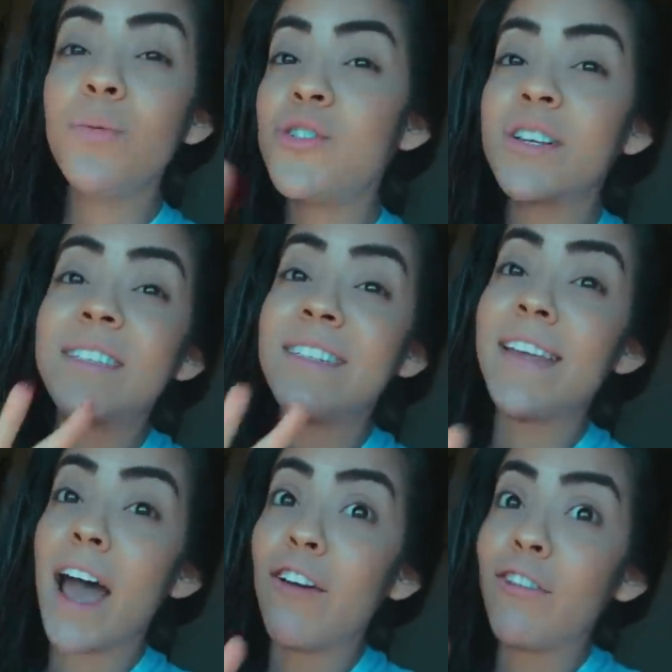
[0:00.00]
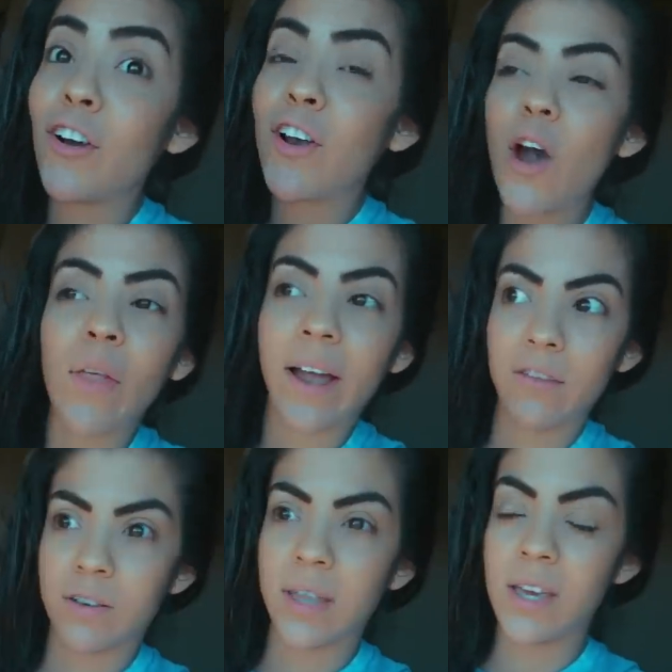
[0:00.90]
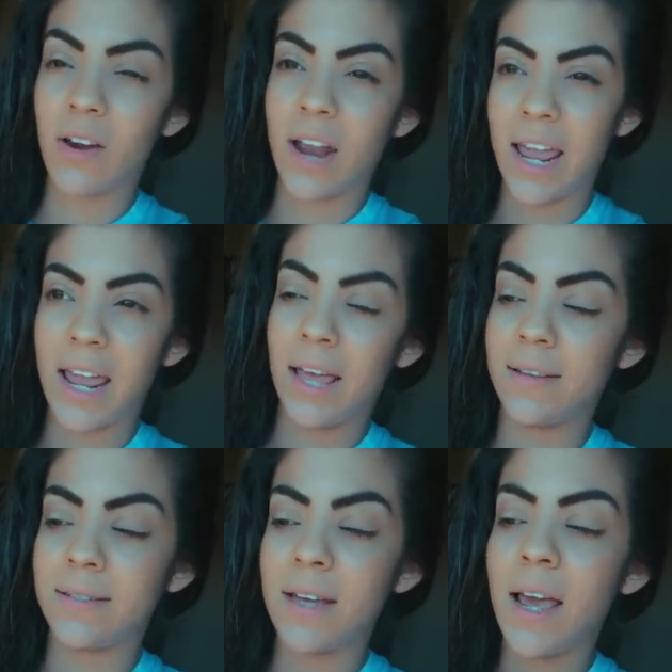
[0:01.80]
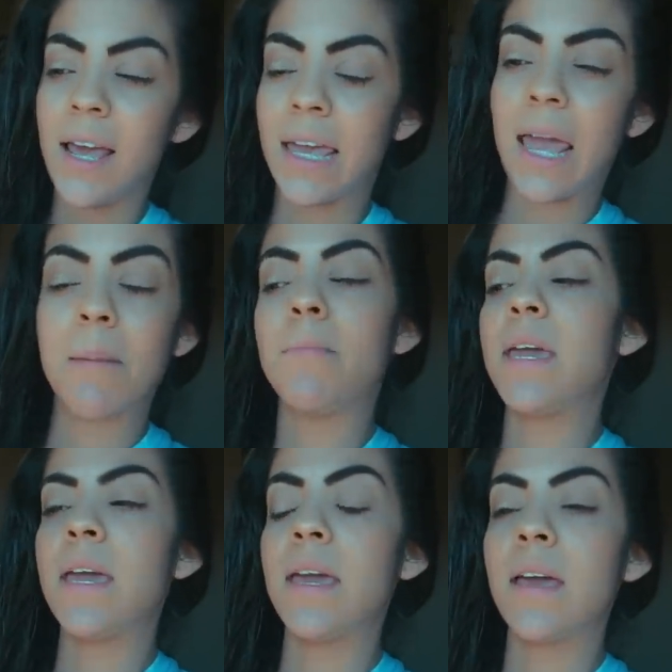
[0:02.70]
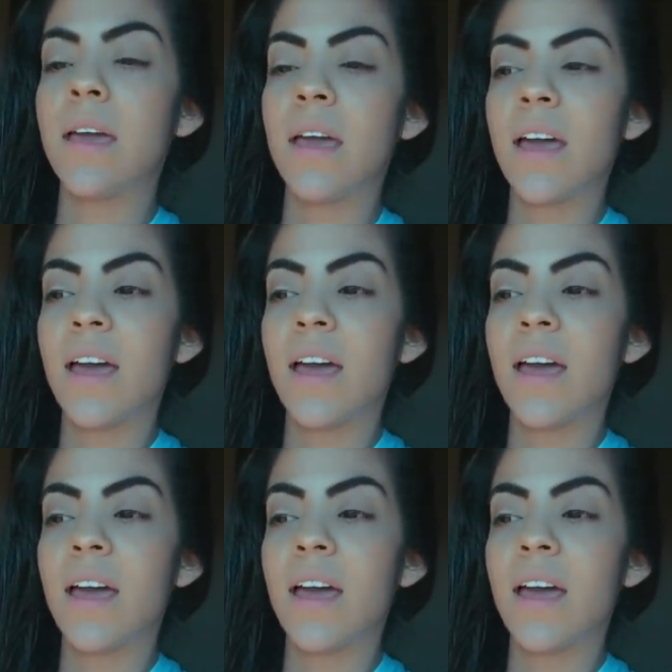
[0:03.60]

You just never know. Like, I feel like your hands can't be